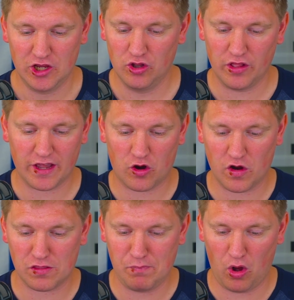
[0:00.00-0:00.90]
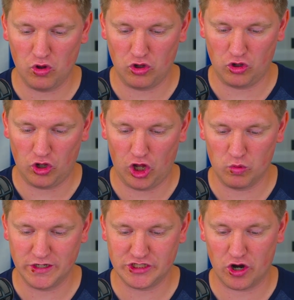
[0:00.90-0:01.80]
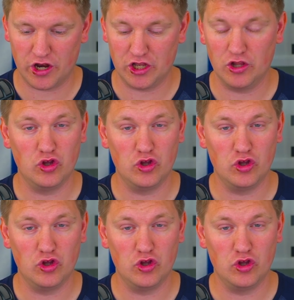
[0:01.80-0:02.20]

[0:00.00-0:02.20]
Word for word: You look at Khris Bogle uh, returning.